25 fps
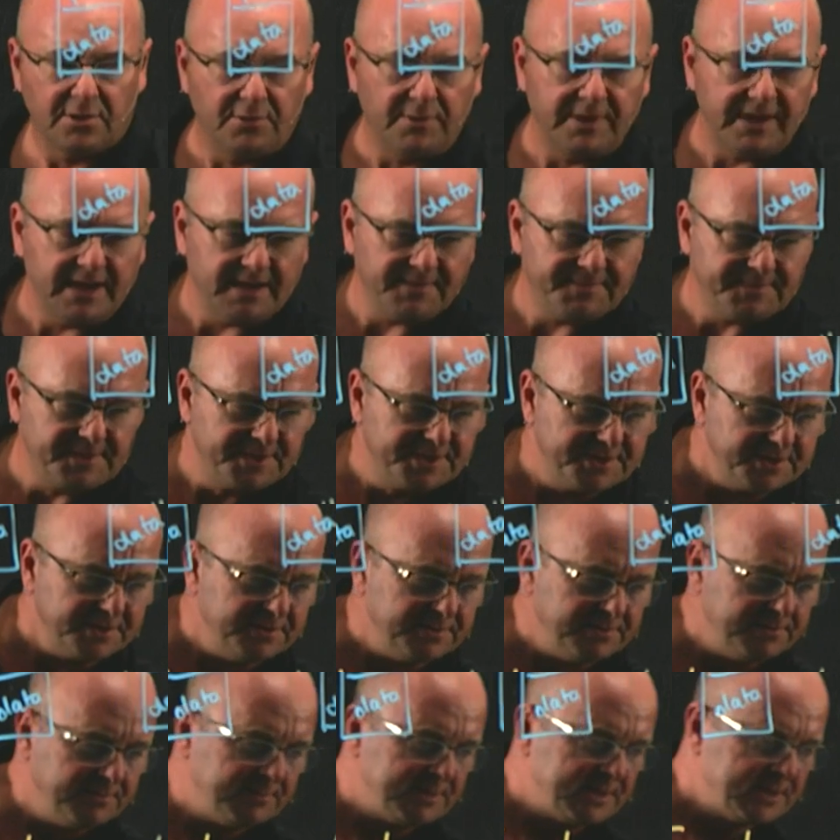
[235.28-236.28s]
we have to
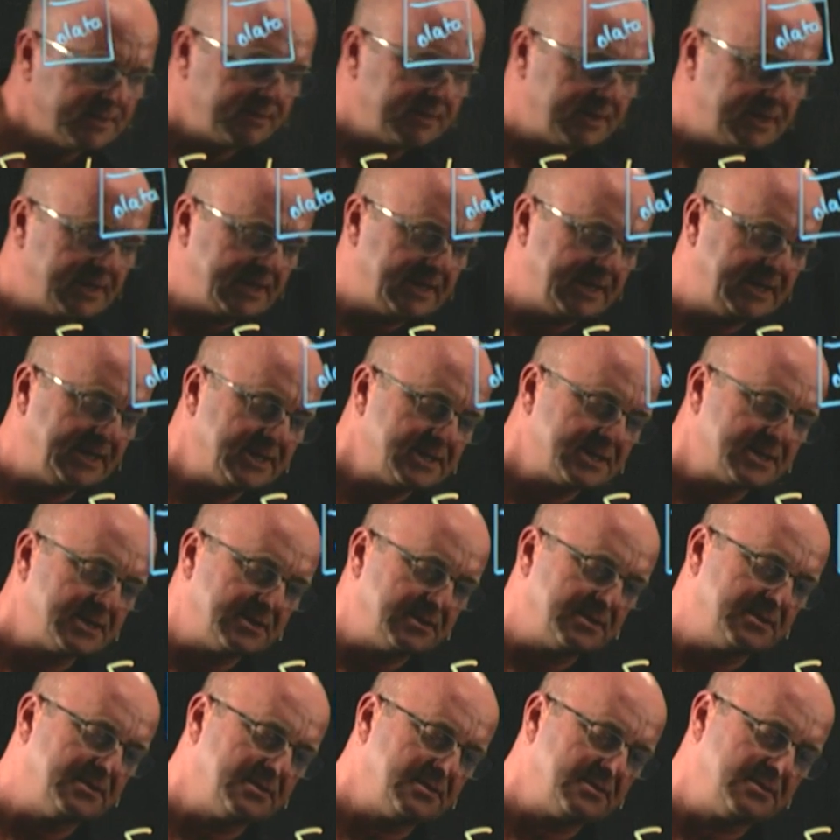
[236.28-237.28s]
do, we don't need
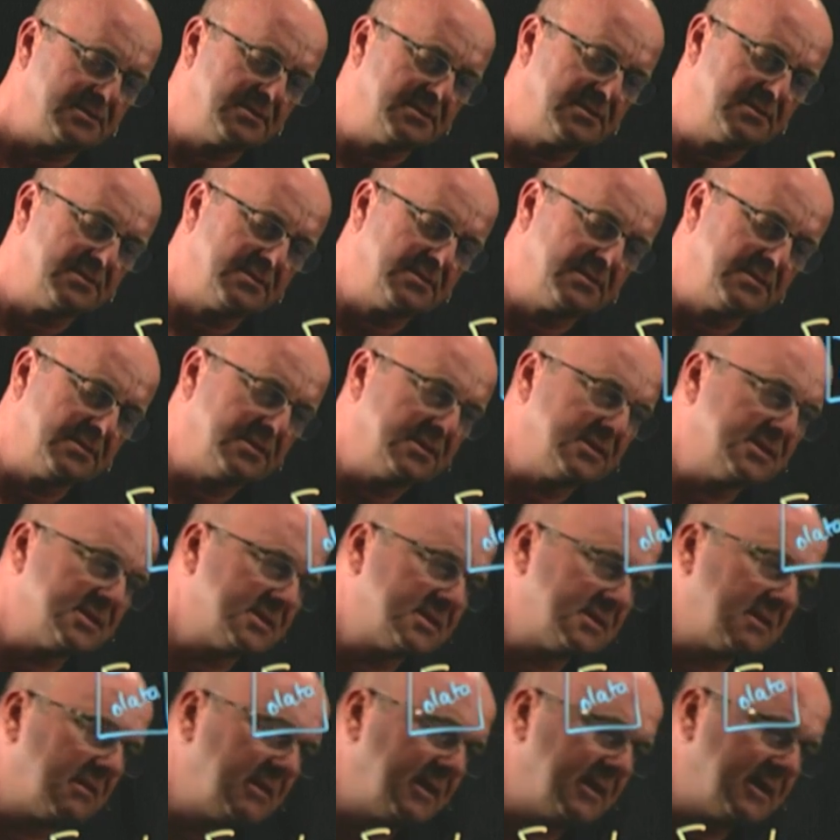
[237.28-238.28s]
to
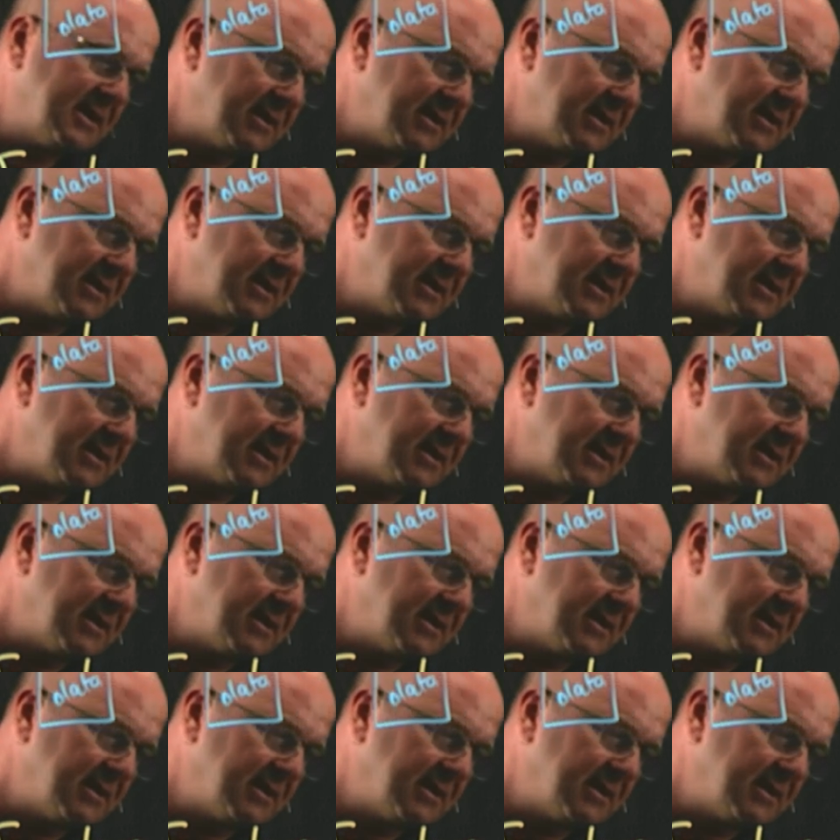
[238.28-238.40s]
necessarily get